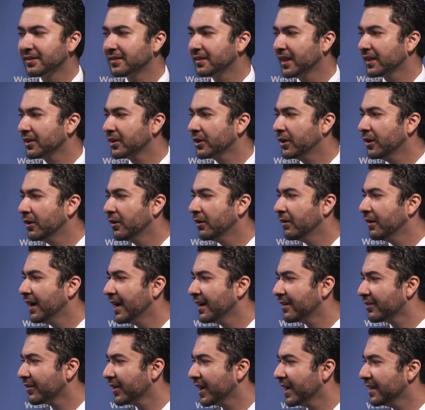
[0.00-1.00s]
that go
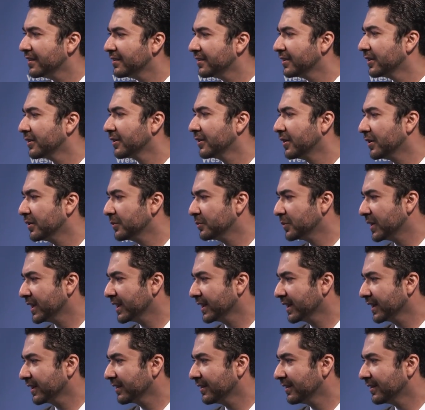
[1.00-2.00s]
and raise your own
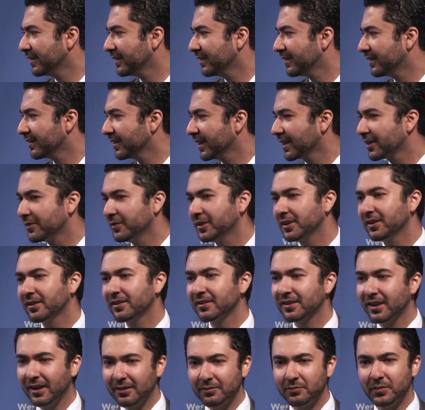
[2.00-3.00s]
money. Like, we
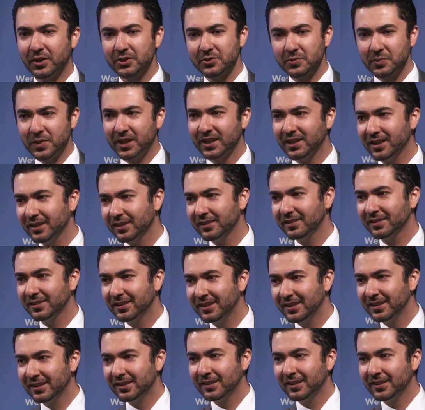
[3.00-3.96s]
don't have much money.